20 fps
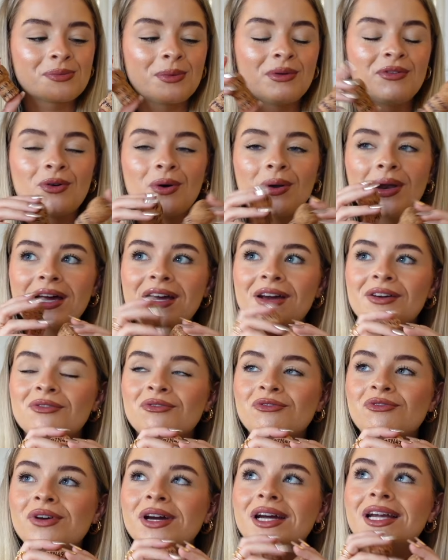We've got like a
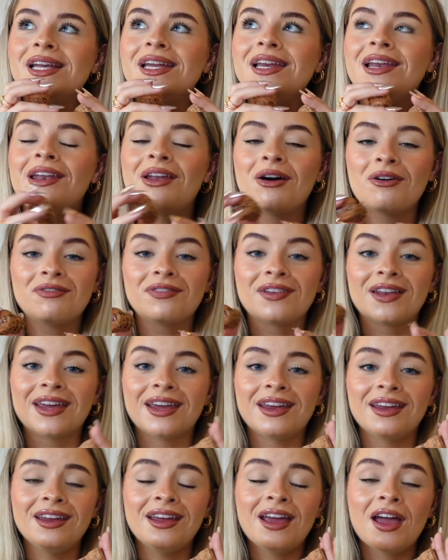really
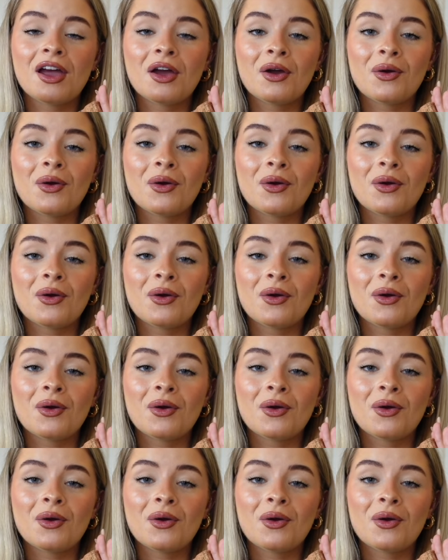lovely